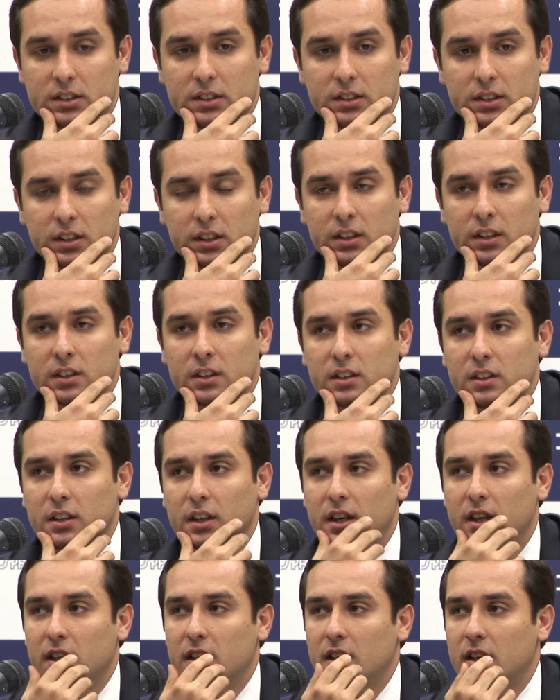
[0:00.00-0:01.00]
is still
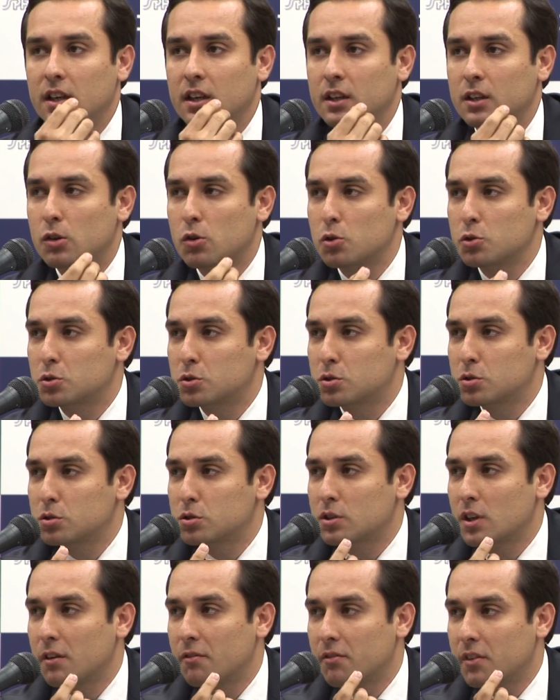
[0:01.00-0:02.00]

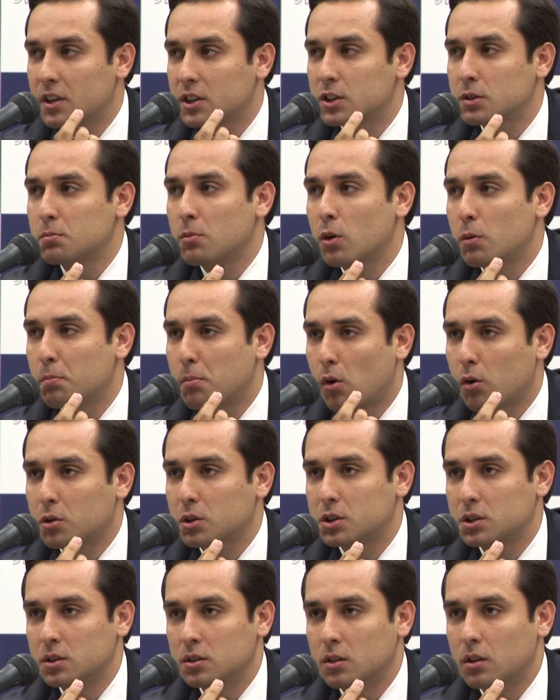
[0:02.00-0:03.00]
constitute a very small
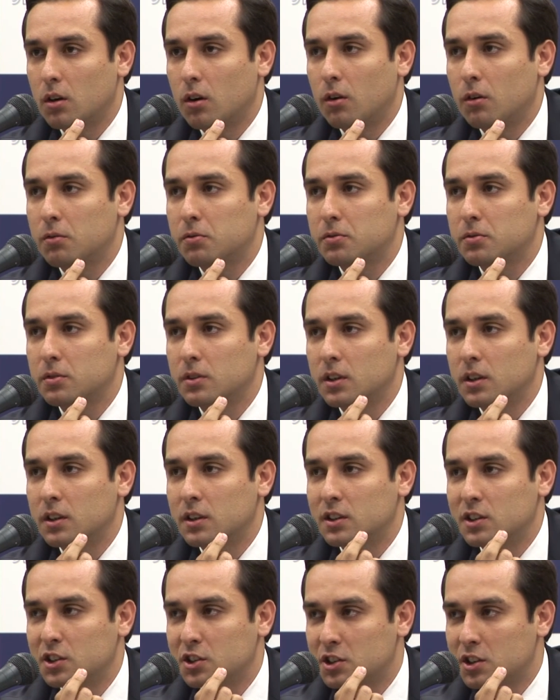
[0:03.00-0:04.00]
portion of
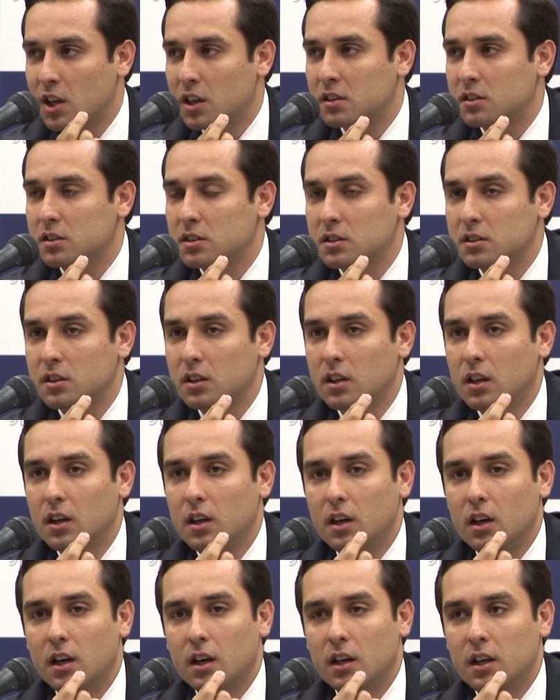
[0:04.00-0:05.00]
the general
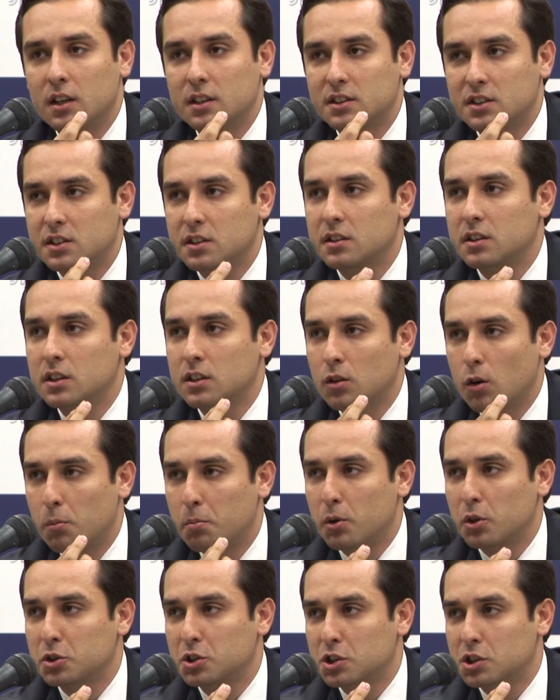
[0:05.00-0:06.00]
Syrian
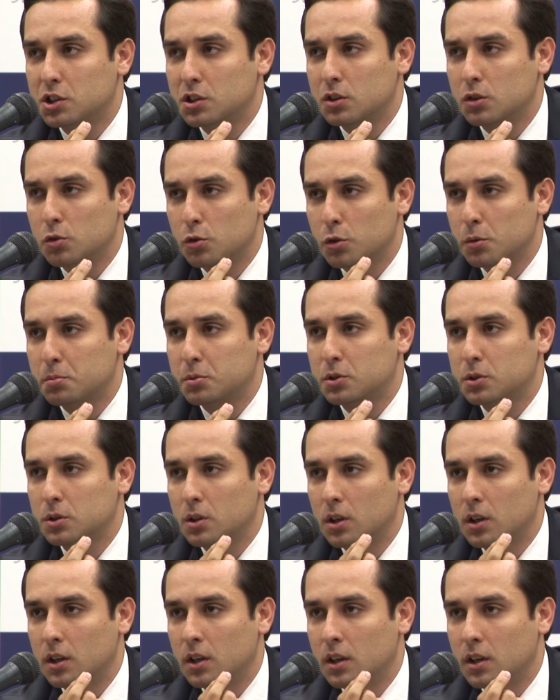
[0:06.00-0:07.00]
opposition
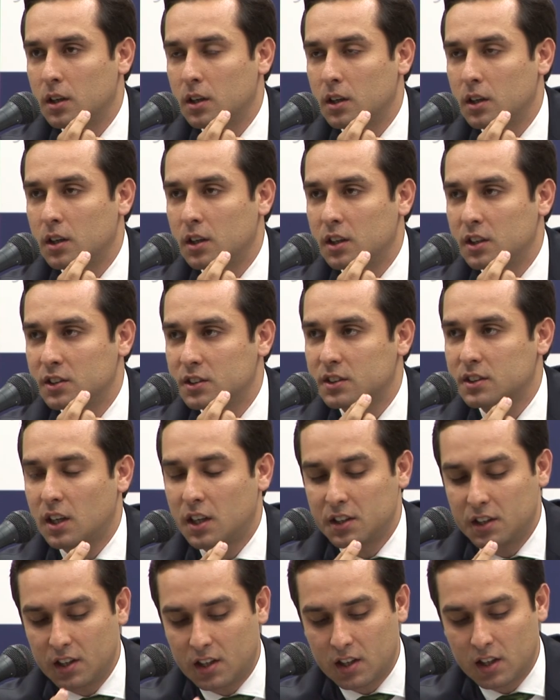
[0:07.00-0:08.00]
groups
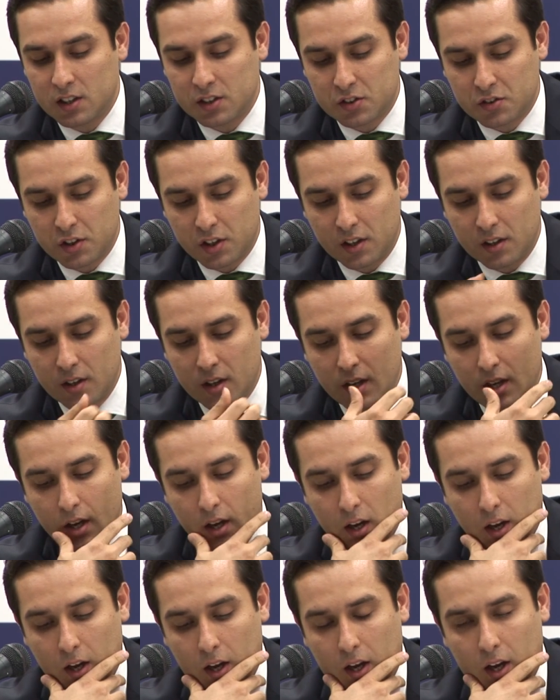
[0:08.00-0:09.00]
inside the country.
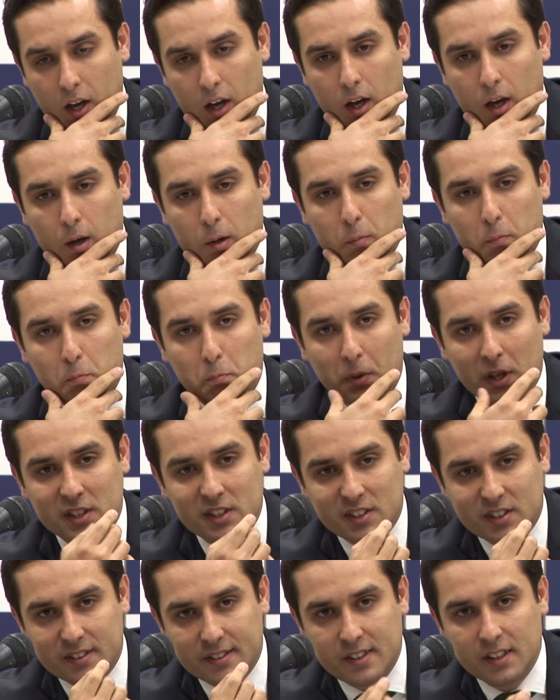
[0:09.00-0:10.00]

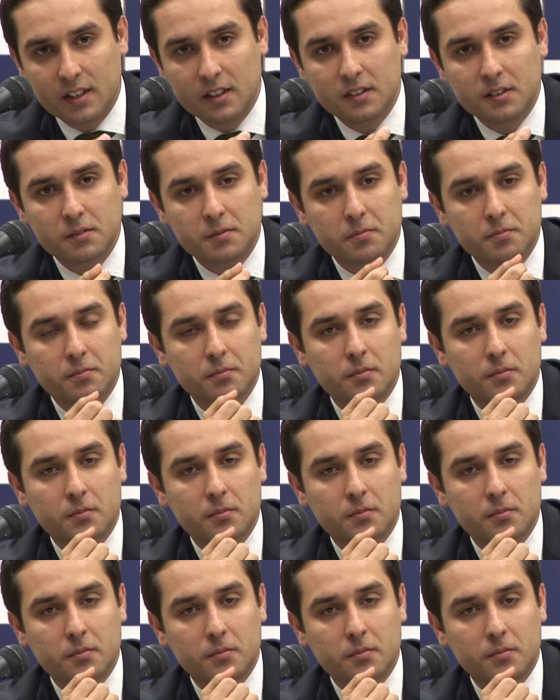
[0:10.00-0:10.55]
But still,